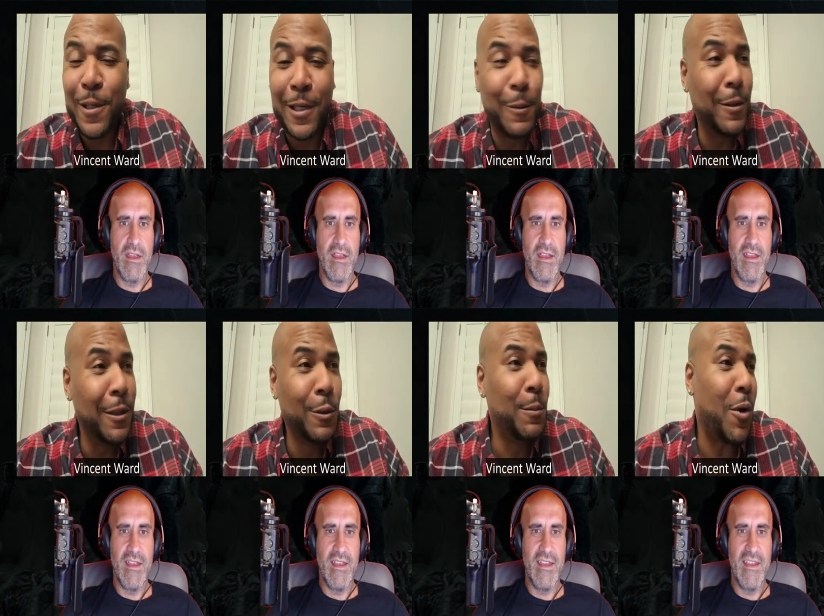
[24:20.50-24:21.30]
Speaker 1: with Lew.
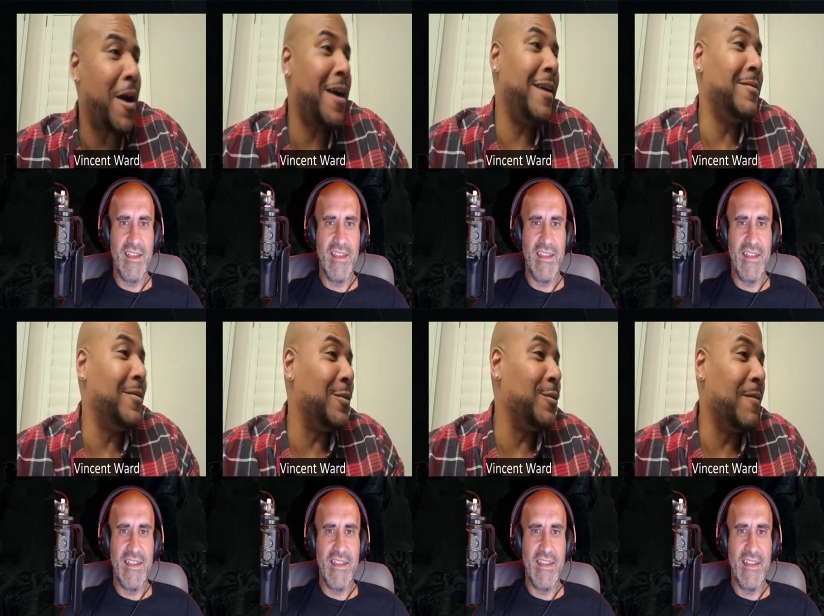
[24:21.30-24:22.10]
Lew probably
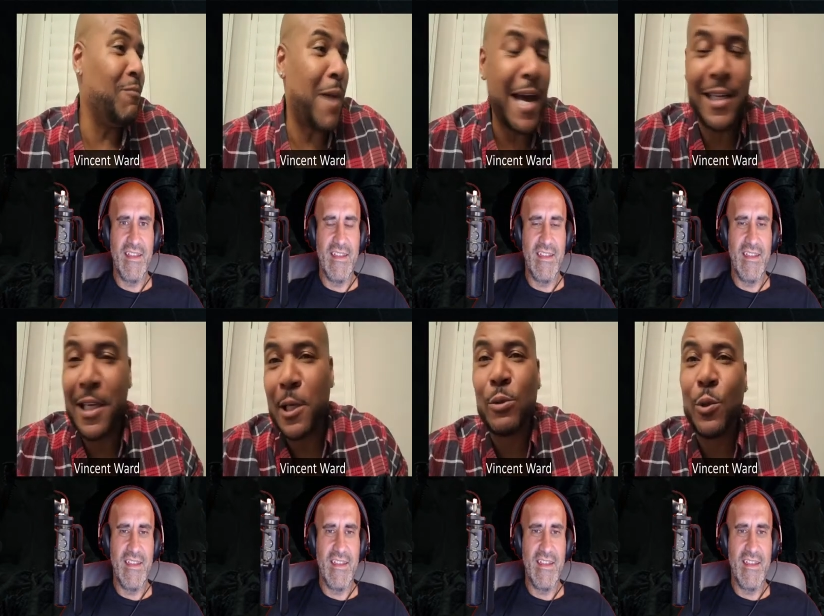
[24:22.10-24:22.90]
back
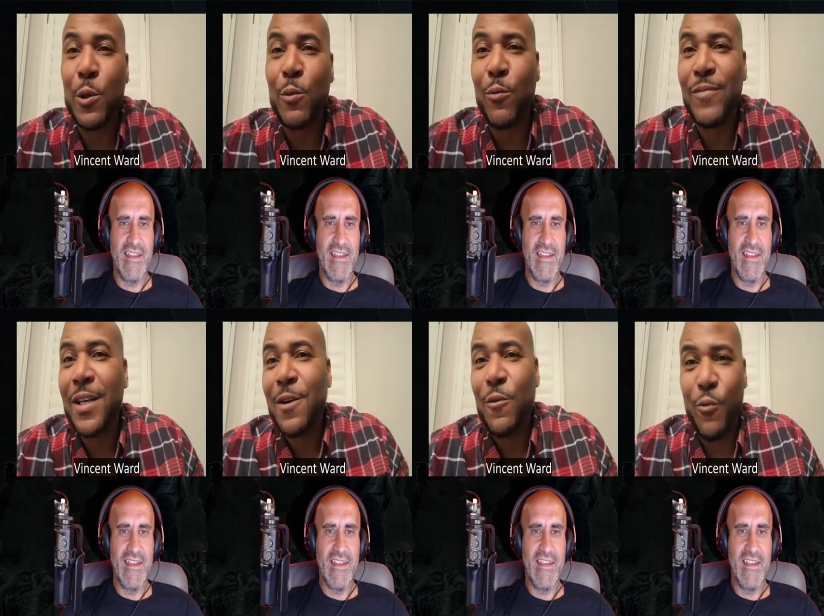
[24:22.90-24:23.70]
there doing
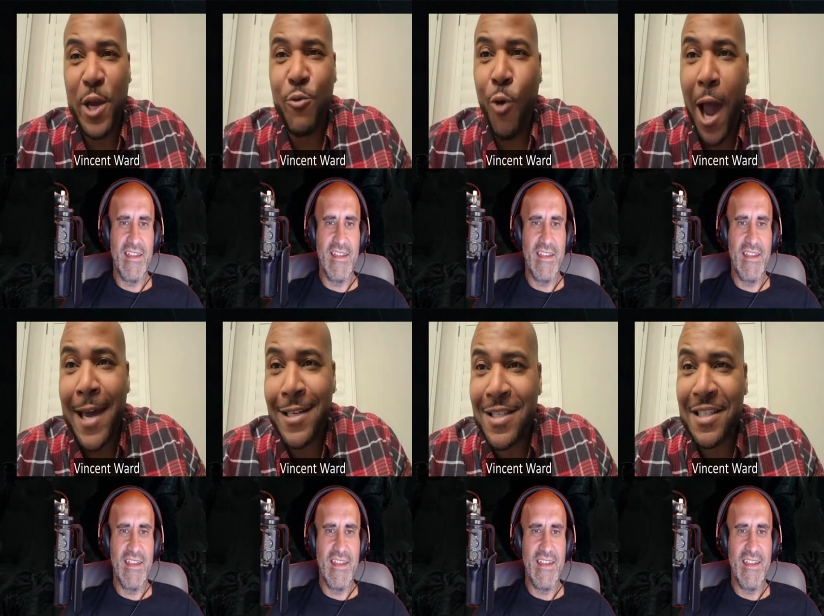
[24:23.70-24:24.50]

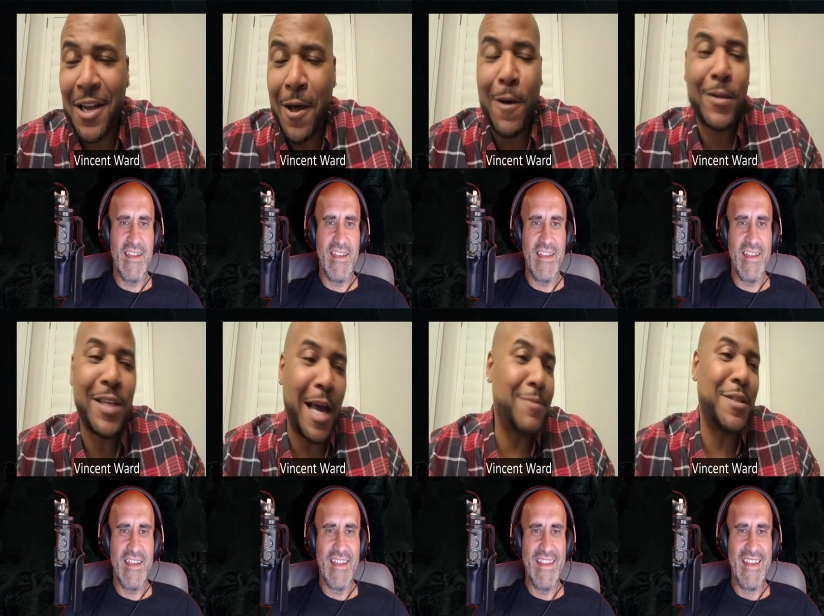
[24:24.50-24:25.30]
rewrites and all
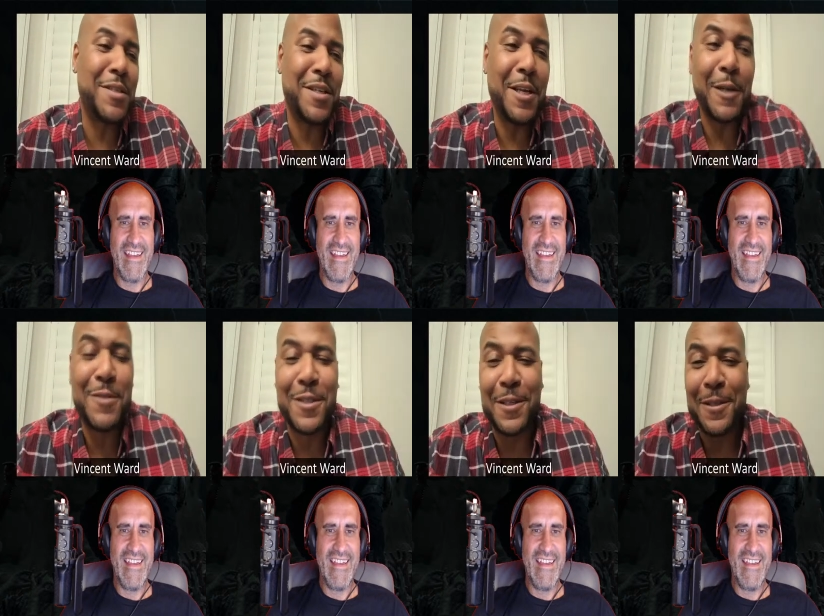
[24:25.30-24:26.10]
types of stuff.
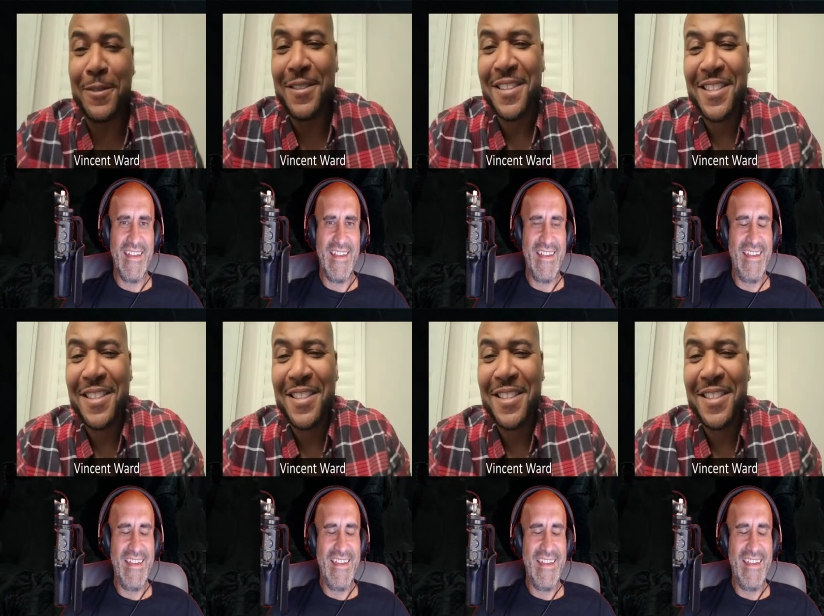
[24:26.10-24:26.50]
So